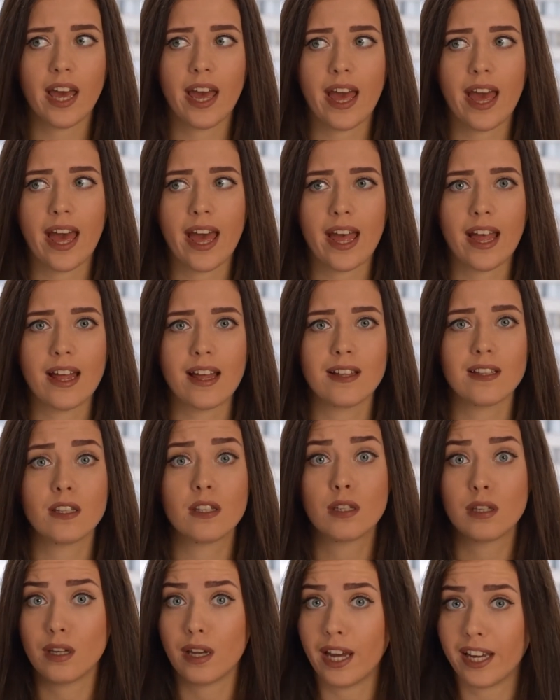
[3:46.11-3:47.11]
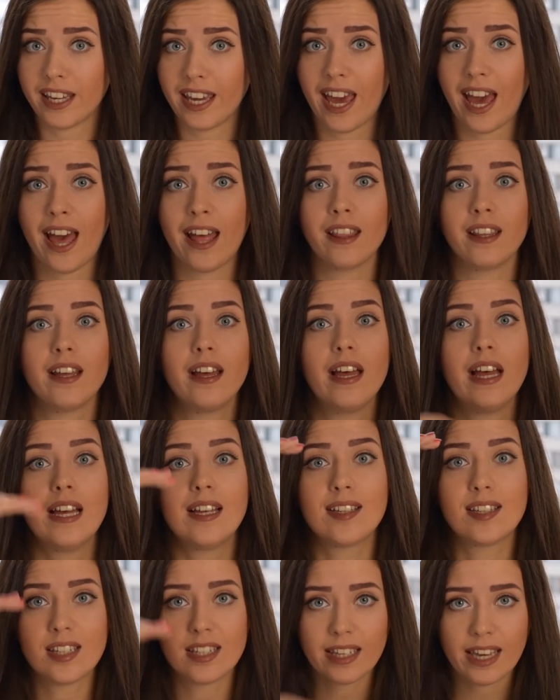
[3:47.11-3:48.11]
And again,
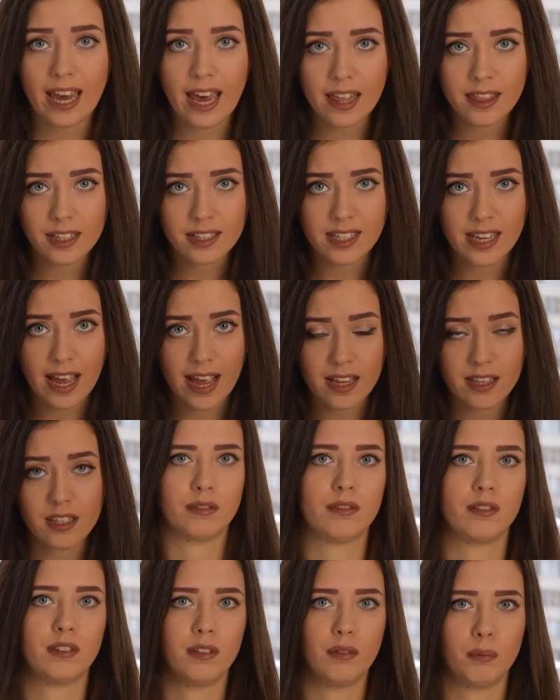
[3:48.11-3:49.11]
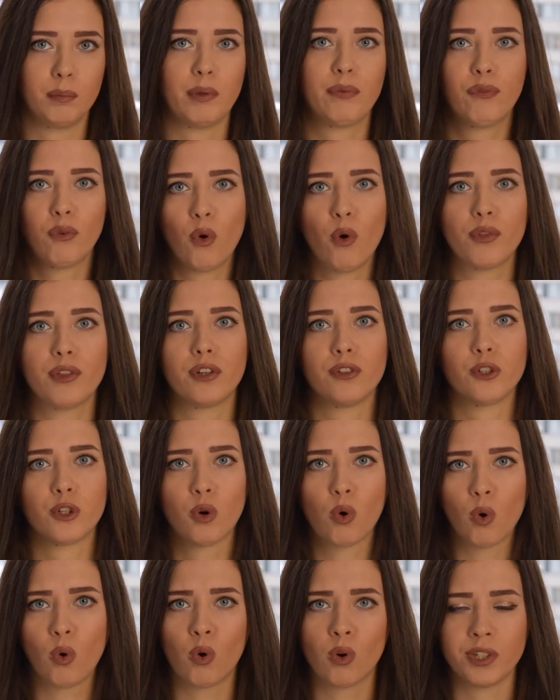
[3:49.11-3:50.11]
scan the task before the
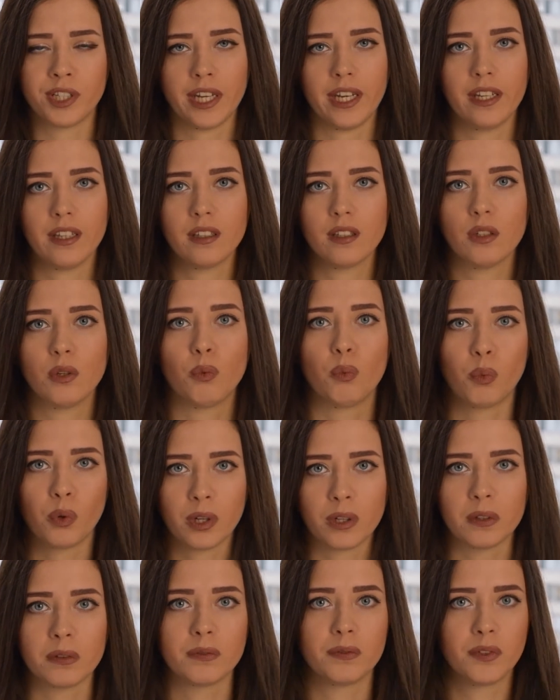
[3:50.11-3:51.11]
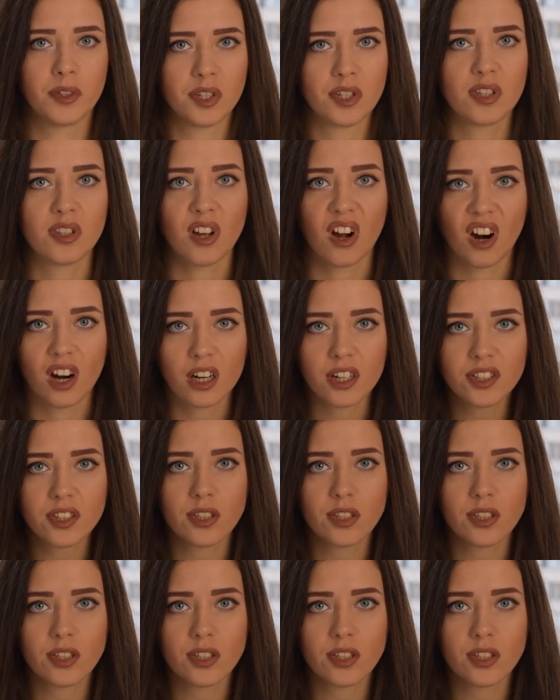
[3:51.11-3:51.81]
recording will start,